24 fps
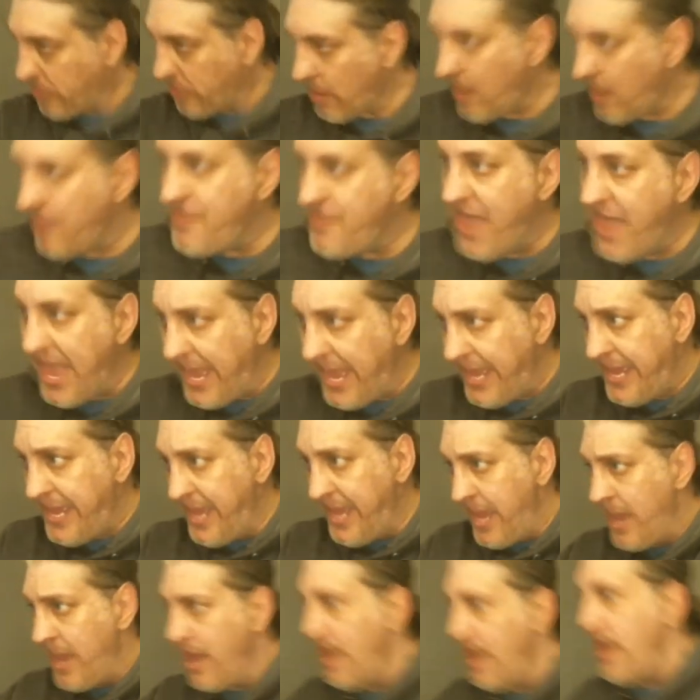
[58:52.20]
They
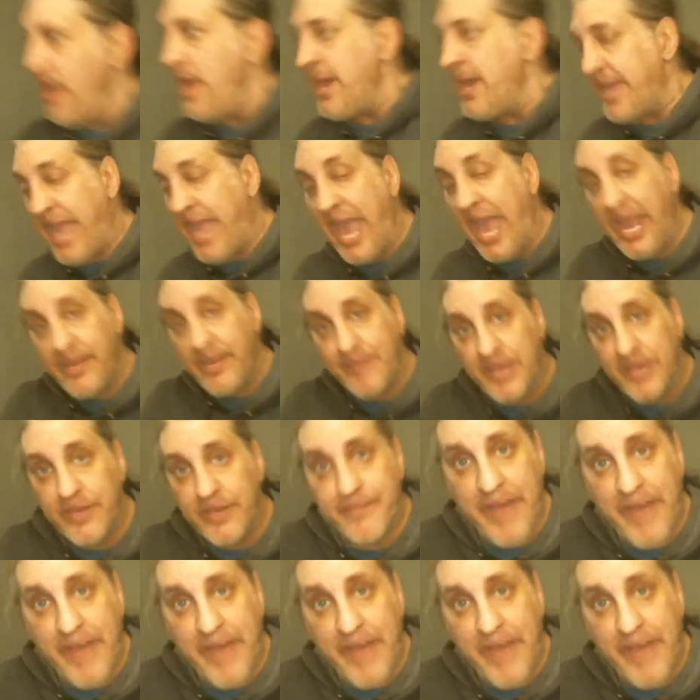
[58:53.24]
came into